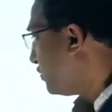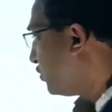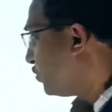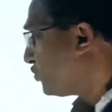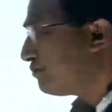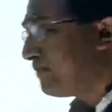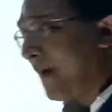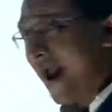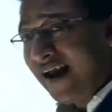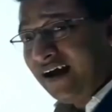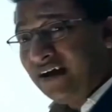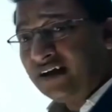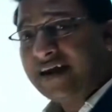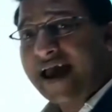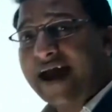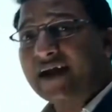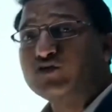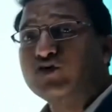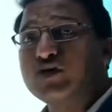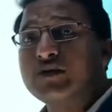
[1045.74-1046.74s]
So bank
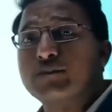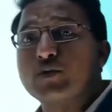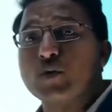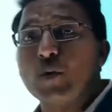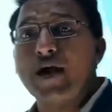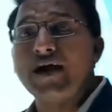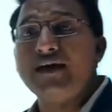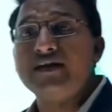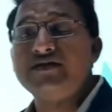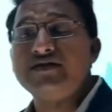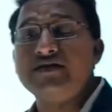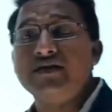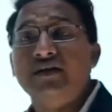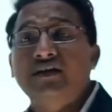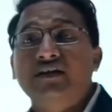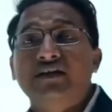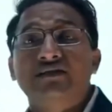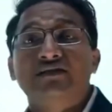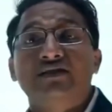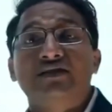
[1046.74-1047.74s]
actually provides
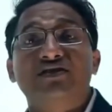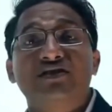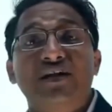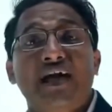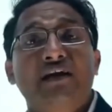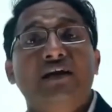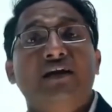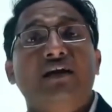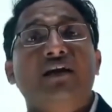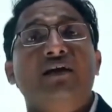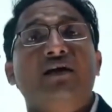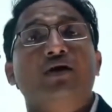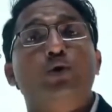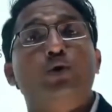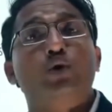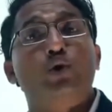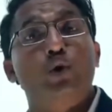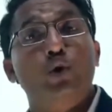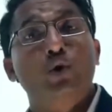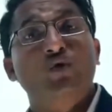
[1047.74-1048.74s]
the channel
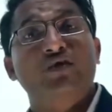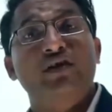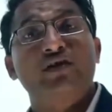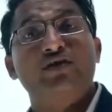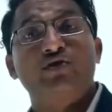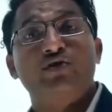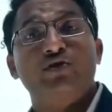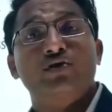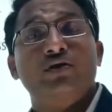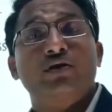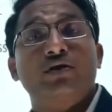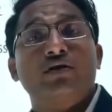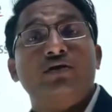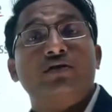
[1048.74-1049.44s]
through which